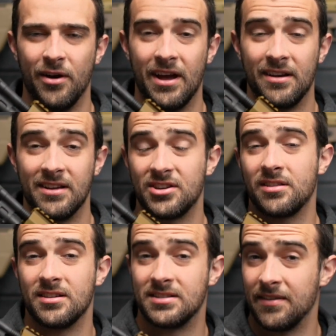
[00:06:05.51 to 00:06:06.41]
And it shot
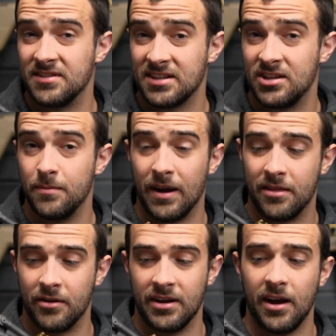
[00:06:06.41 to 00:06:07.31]
the 7.62 by
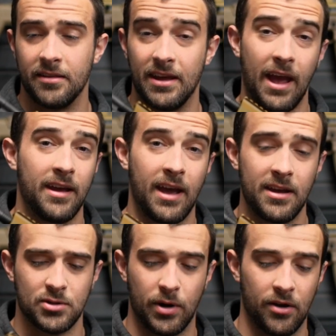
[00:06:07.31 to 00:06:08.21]
39, the
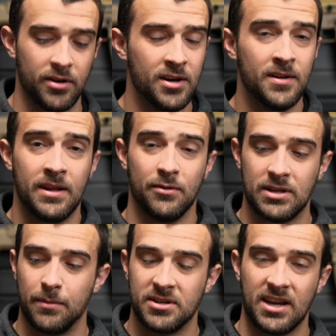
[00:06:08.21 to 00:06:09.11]
AK's round. It was
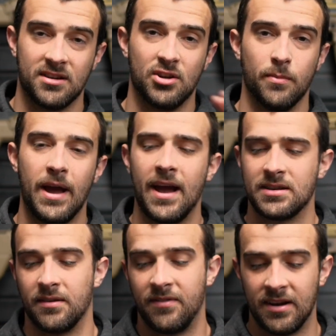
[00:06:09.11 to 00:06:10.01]
able to take a new mag
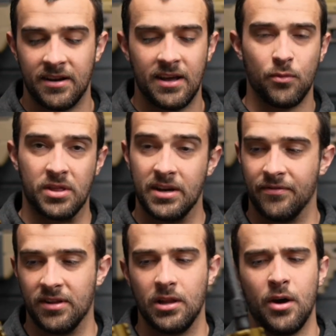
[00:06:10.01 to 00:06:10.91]
to feed it in with a
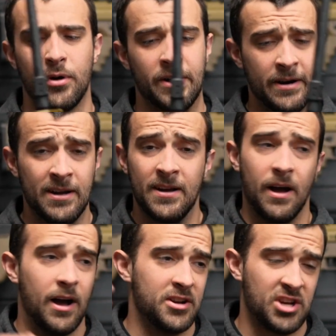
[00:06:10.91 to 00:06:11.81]
different lower,
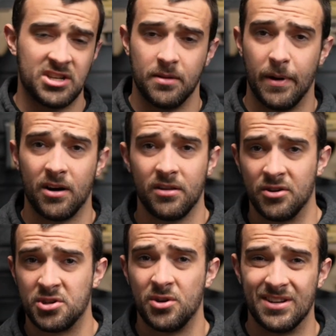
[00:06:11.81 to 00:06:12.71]
change the barrel, and it
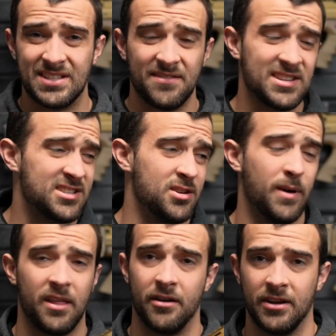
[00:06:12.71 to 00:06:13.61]
was shooting a 7.62
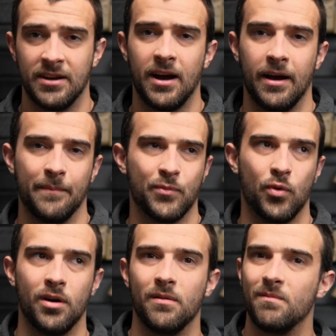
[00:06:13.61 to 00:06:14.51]
by 39.
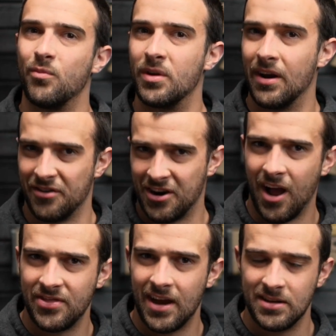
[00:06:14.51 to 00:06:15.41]
Well, we never
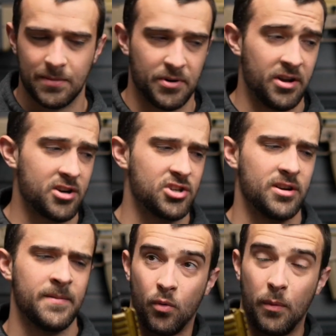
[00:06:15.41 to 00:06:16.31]
got that into
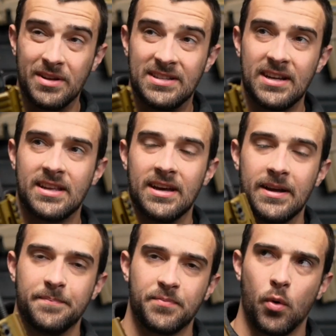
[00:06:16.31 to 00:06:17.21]
production. What we did
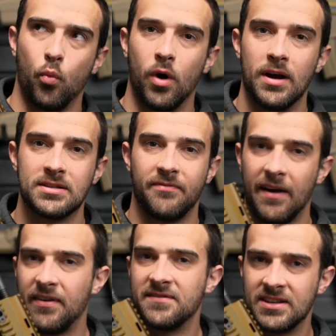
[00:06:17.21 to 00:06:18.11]
get was
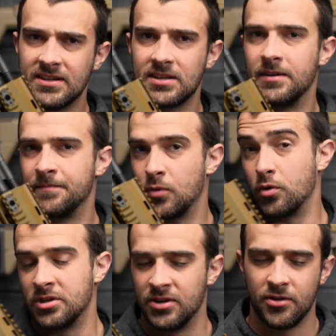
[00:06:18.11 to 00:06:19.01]
5.56 or
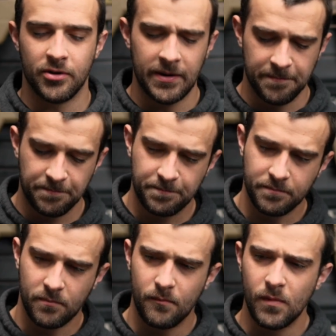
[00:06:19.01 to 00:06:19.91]
223.
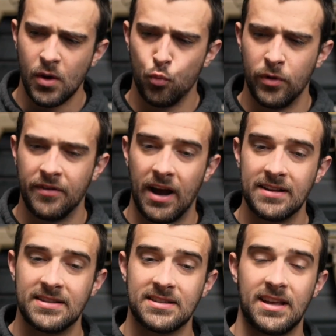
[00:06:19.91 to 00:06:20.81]
We've
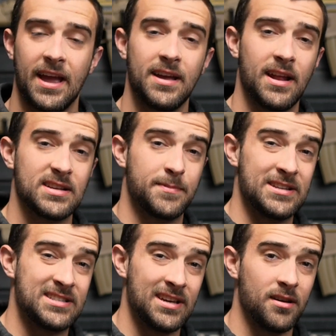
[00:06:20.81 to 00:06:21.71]
got 6.8
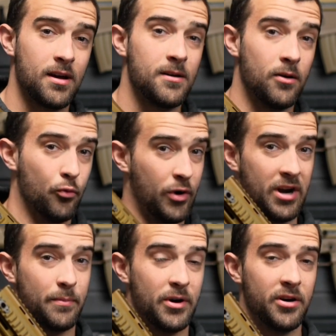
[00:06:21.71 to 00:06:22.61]
SPC,
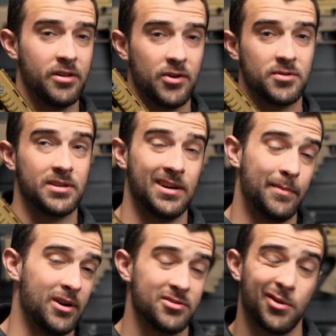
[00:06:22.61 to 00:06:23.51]
rare bird. Those
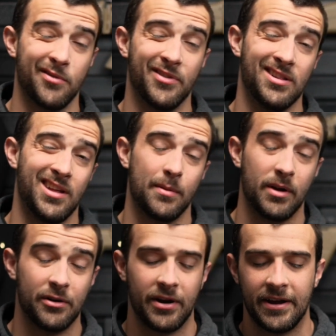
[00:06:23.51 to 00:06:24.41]
barrels are going for a lot of
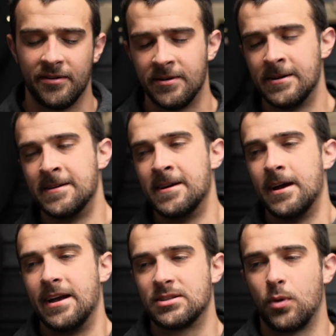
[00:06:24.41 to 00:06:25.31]
money right now,
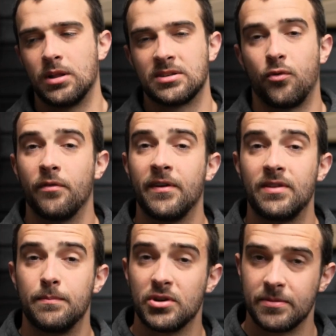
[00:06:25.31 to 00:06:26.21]
as well as
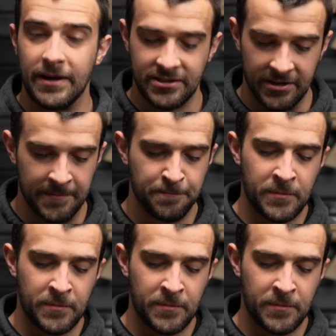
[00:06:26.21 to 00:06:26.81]
450 Bushmaster.